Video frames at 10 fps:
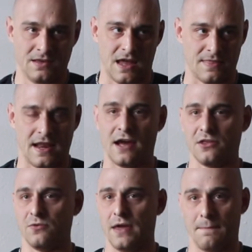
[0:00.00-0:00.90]
and then how
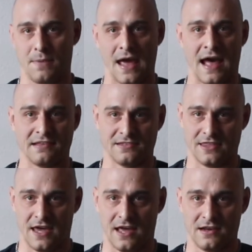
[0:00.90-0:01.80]
you get past
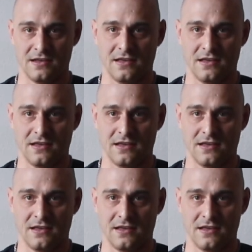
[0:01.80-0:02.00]
that?